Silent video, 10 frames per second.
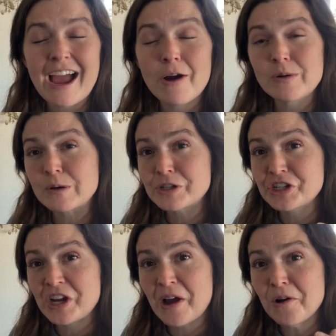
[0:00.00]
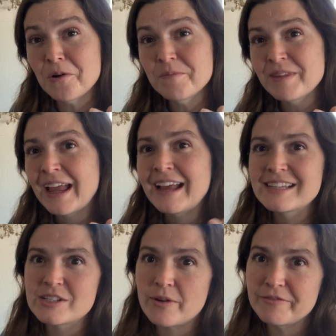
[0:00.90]
outer shell,
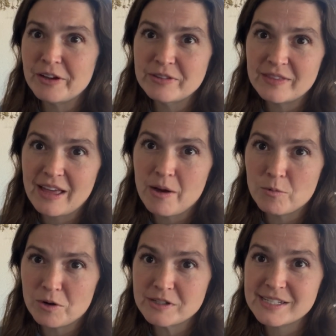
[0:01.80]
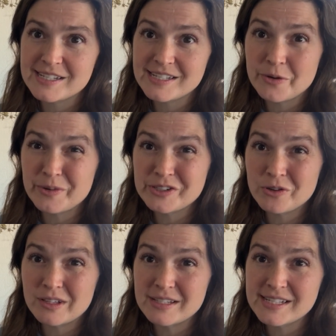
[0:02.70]
so I found that that works to sow it
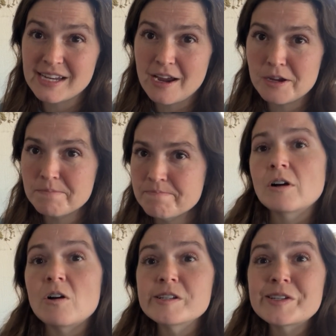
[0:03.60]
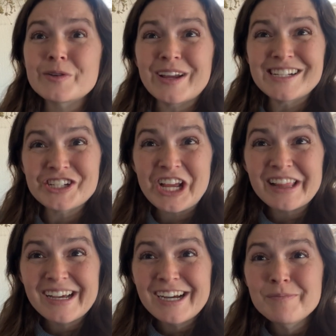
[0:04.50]
during this time. Also
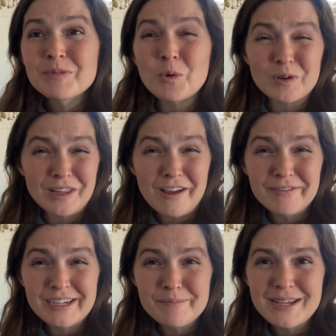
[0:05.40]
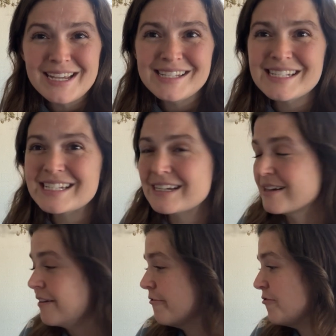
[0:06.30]
nigella or love in a mist,
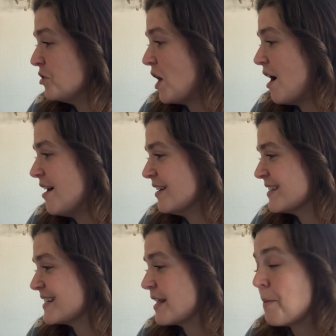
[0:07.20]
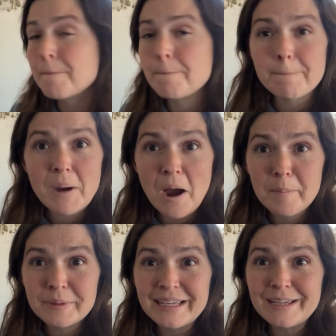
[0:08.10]
phlox,
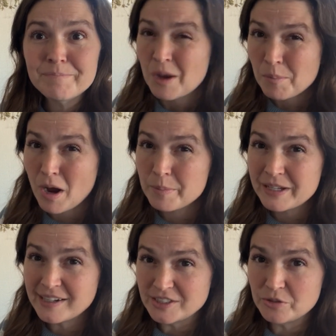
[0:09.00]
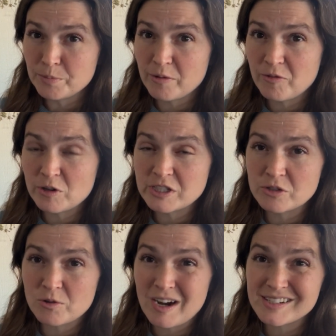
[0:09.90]
poppy. Poppy I do prefer to
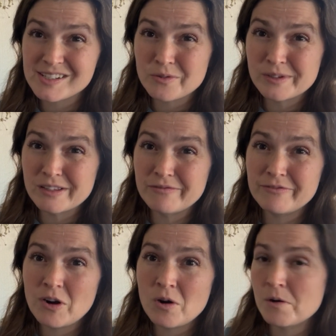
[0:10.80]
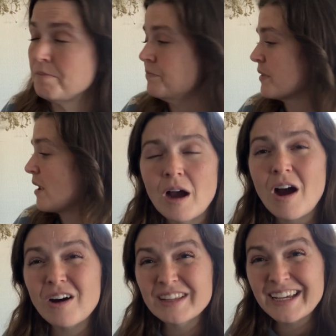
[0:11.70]
direct sow in the fall.
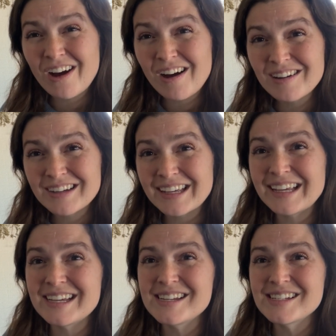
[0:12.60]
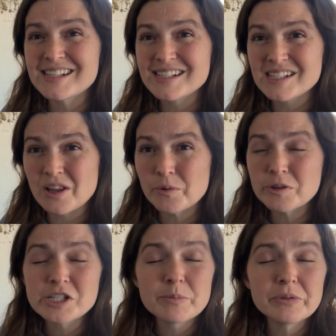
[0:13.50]
Hollyhock is slower
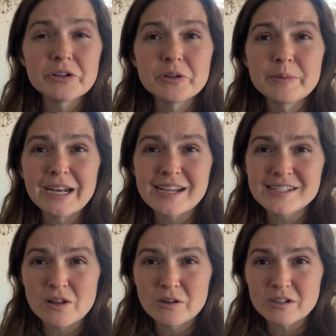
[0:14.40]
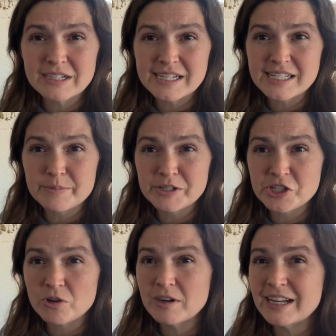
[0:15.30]
to bloom and has longer days to
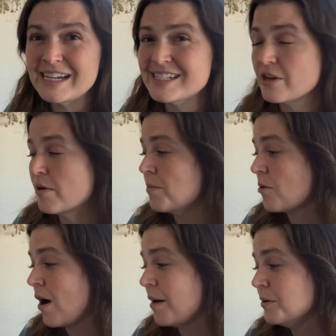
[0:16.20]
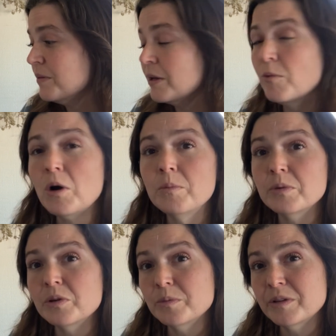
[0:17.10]
maturity, so it probably won't
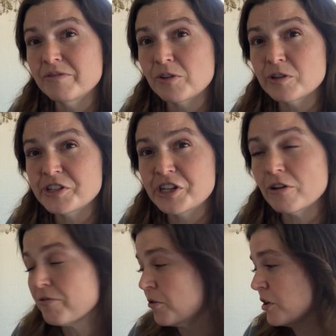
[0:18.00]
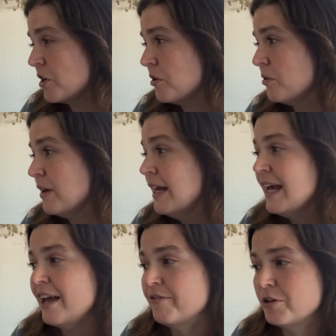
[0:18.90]
bloom the first year for you
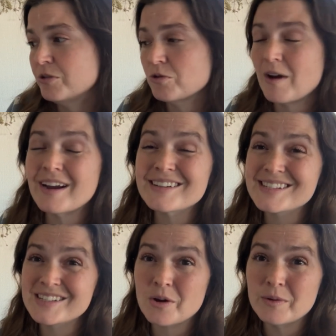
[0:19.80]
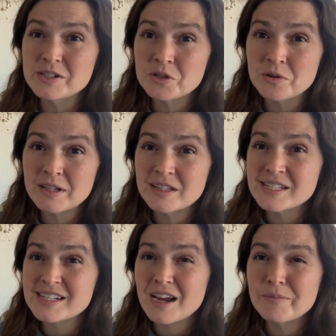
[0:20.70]
if you direct sow it during
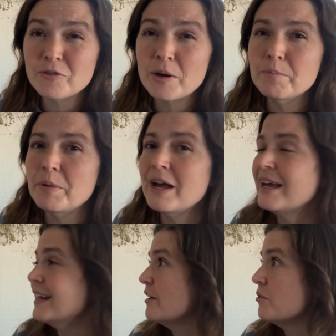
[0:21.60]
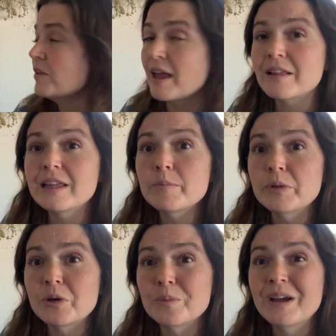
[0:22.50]
this time frame, but it'll likely
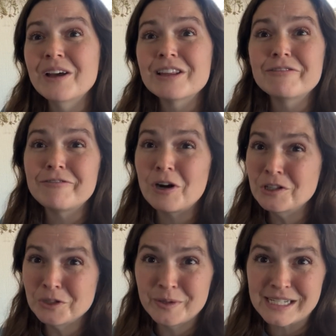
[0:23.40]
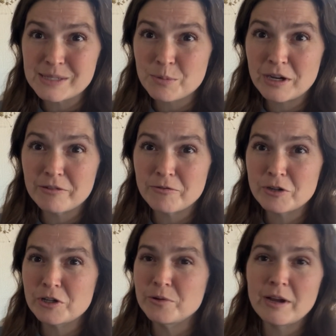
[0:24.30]
bloom the following spring for
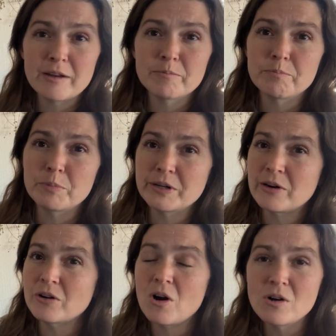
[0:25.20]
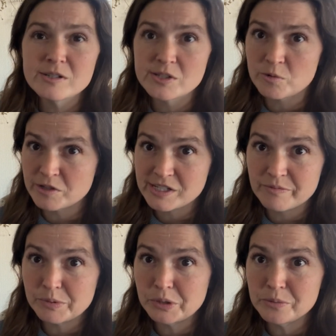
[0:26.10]
you and put out all sorts
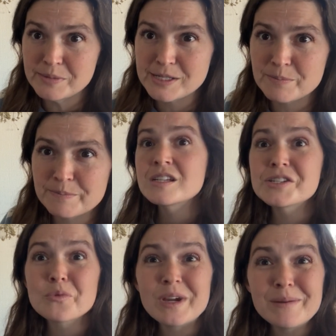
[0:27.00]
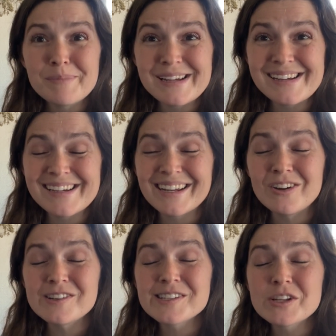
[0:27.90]
of blooms. Sweet pea can
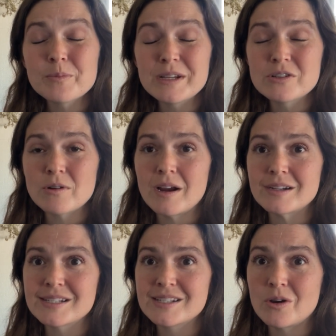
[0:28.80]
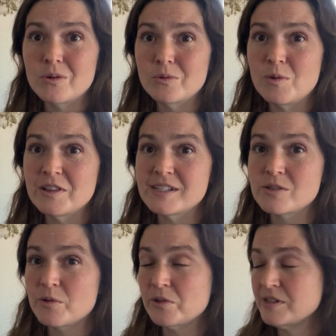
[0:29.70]
also be direct sown while the
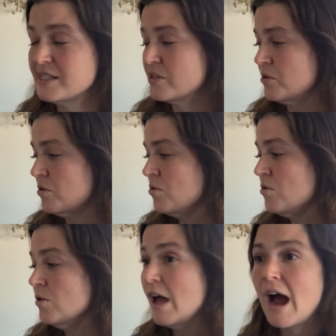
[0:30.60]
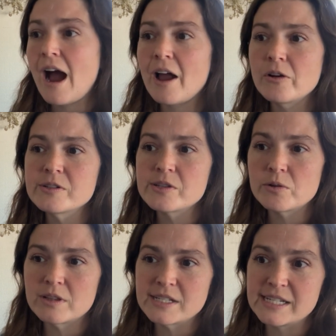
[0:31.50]
soil is still cool. I'll
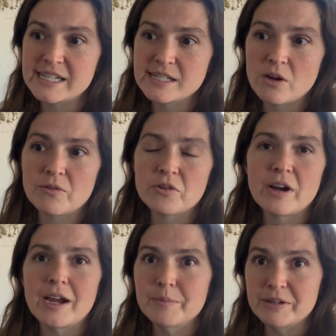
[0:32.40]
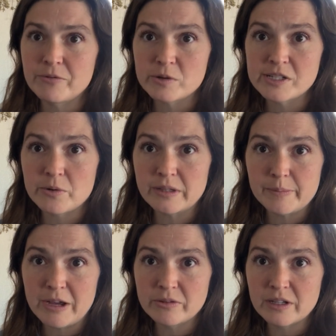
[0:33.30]
soak the seeds overnight before sowing
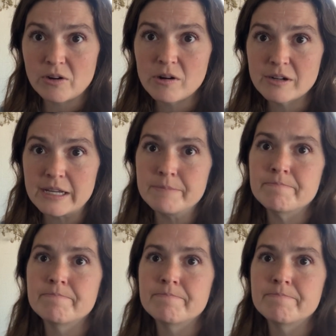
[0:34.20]
them out in the garden.